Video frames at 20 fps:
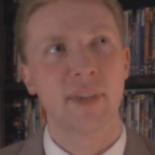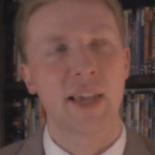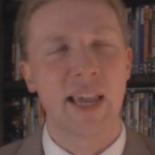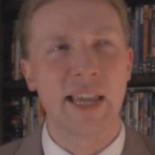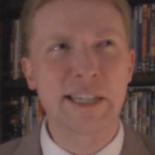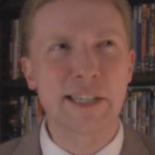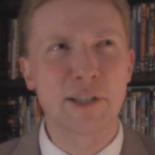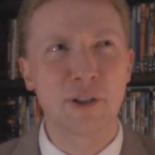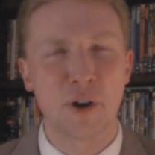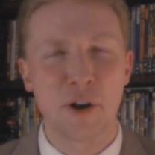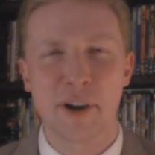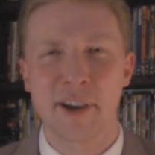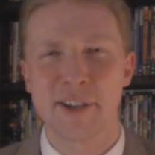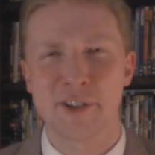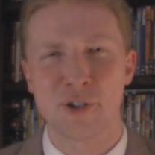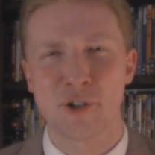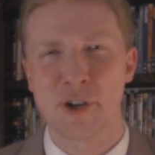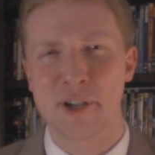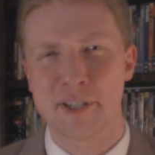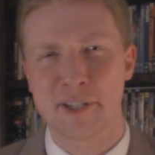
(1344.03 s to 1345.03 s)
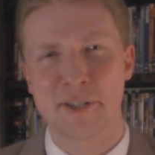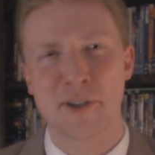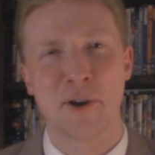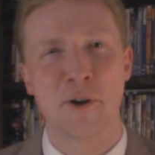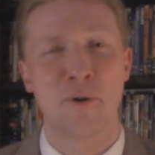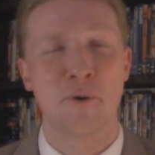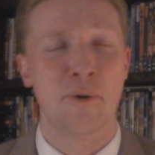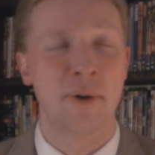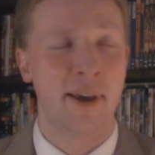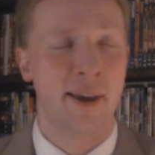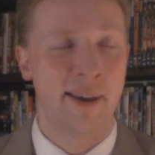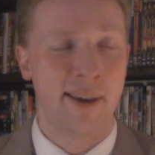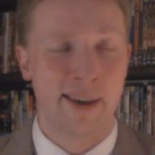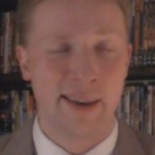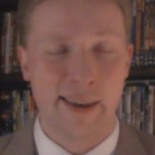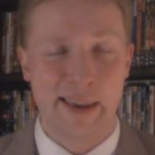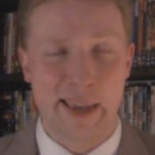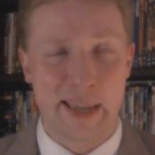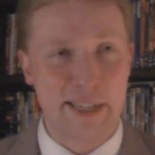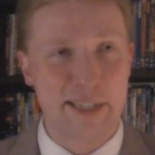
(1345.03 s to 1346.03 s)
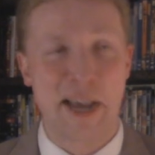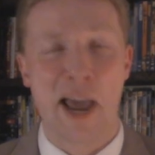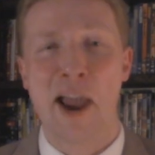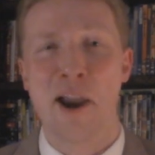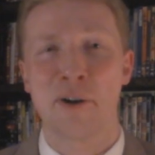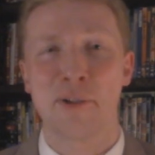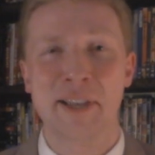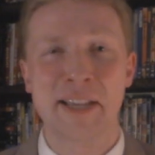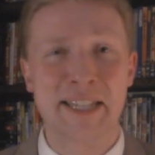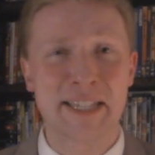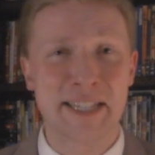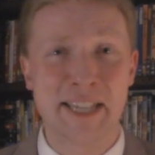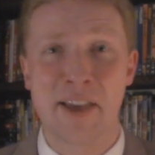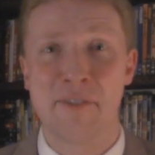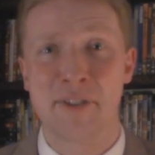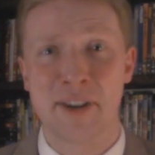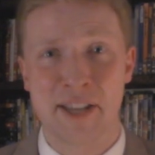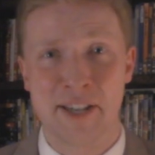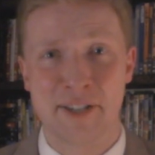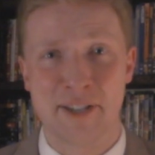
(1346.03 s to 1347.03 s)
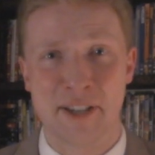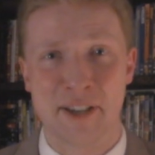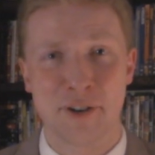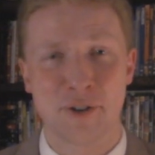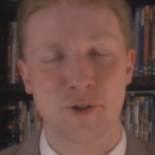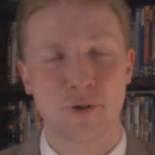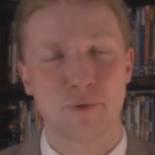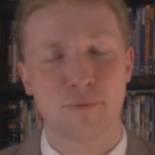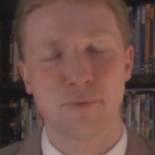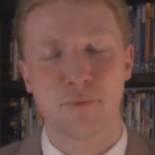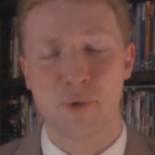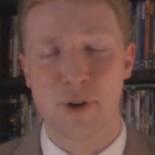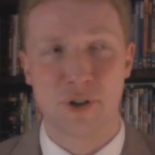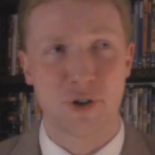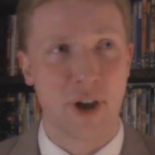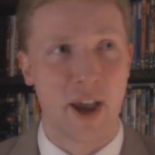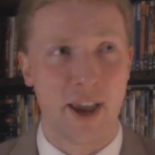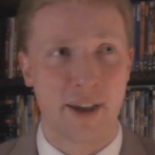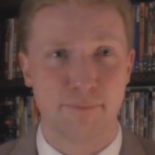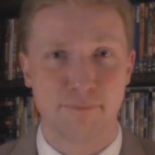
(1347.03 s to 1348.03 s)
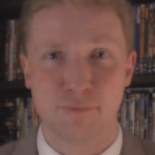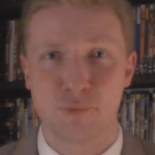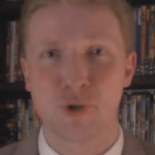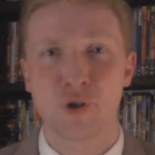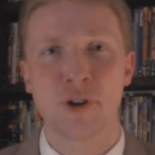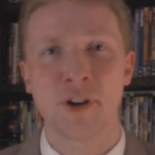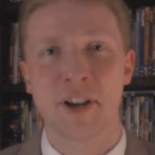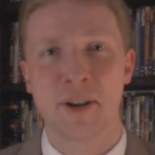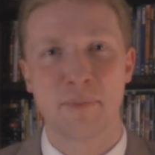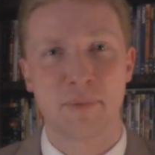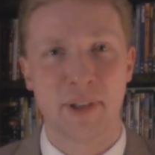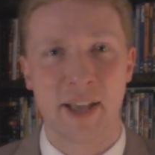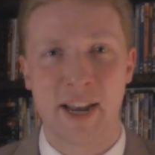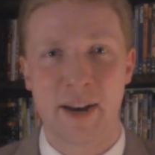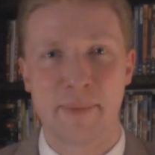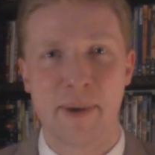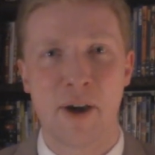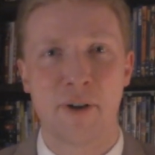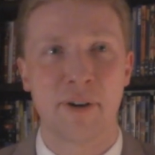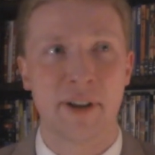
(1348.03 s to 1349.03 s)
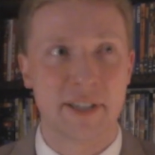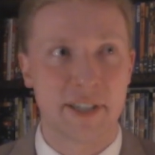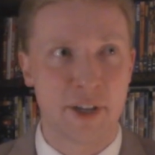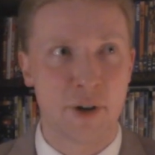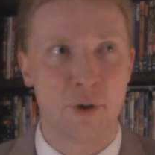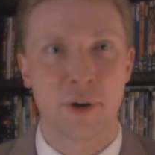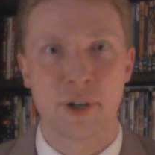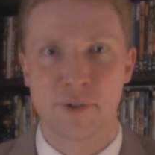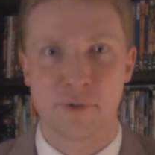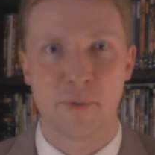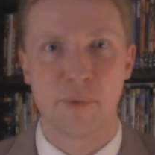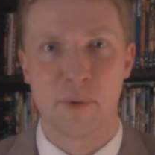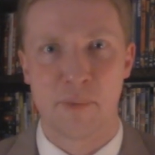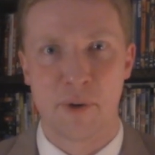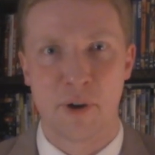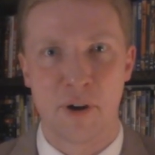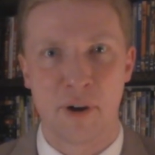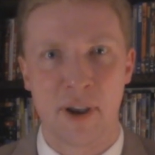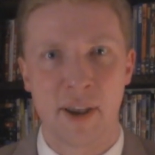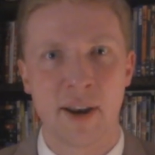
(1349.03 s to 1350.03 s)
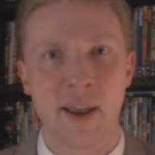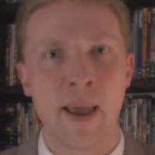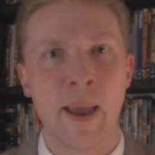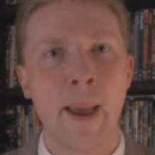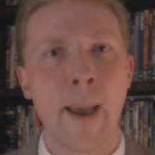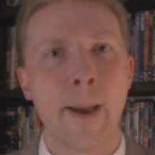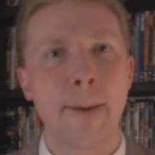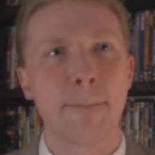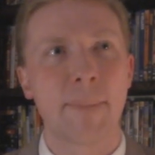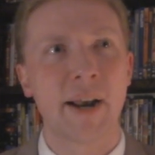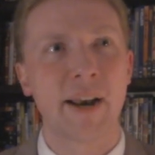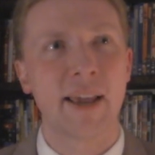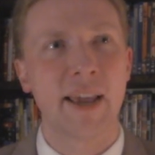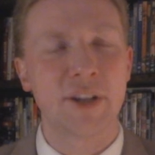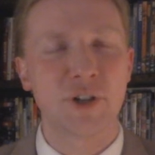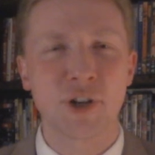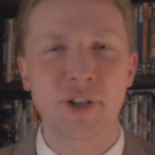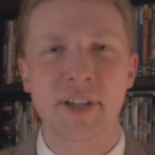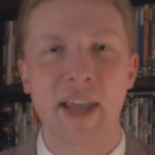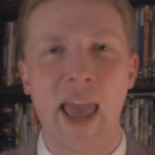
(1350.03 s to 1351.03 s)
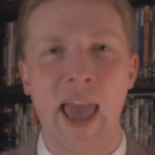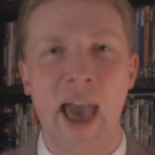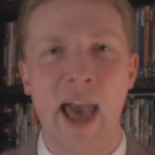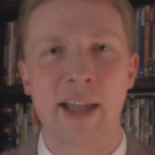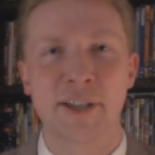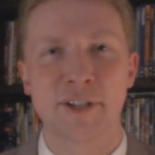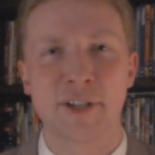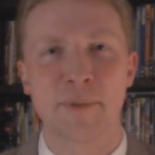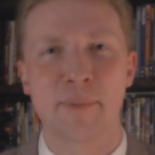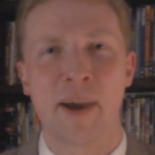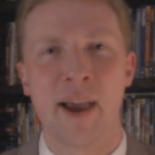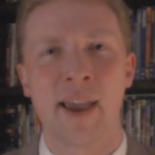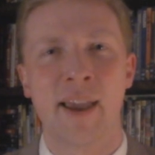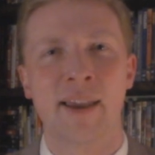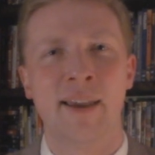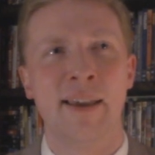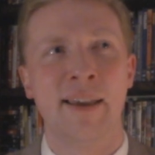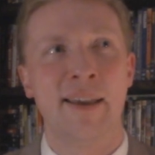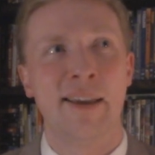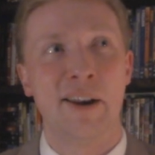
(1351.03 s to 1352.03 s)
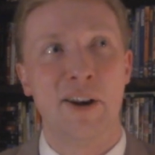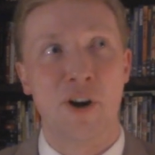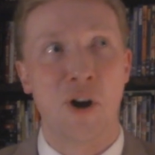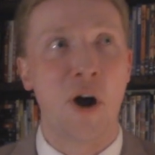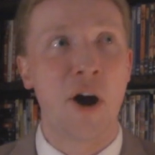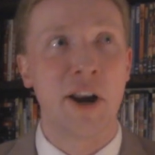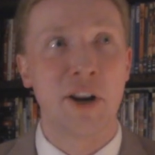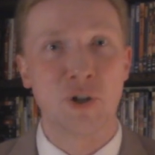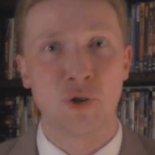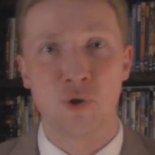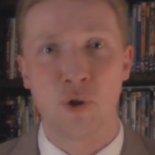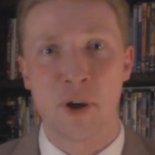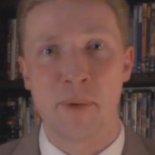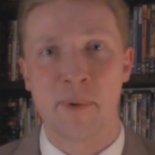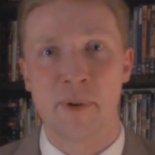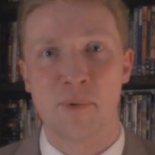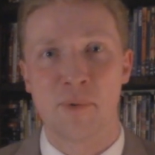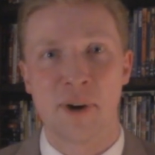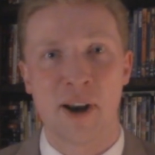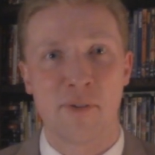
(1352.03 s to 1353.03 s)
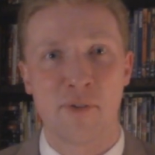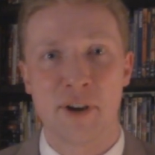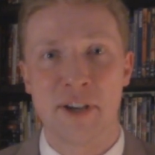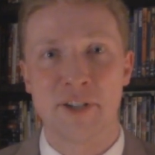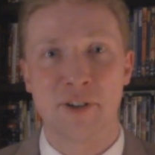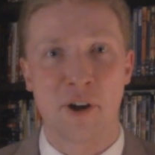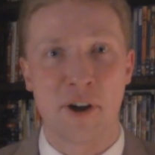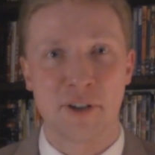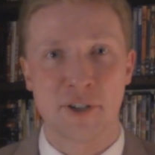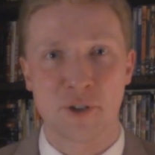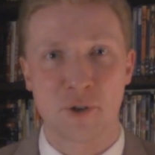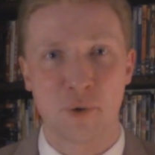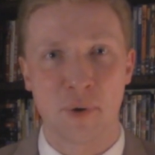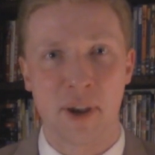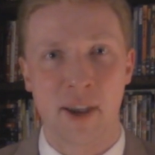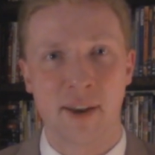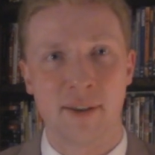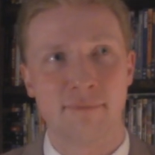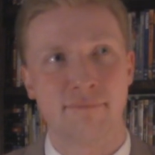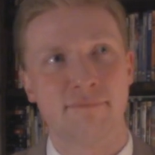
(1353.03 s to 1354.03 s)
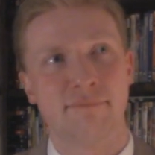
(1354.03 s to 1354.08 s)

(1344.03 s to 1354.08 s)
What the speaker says: His look is just so entirely 70s-ish, which I shouldn't complain about in a series from the period, but it just adds to my non-enjoyment whenever he's on screen.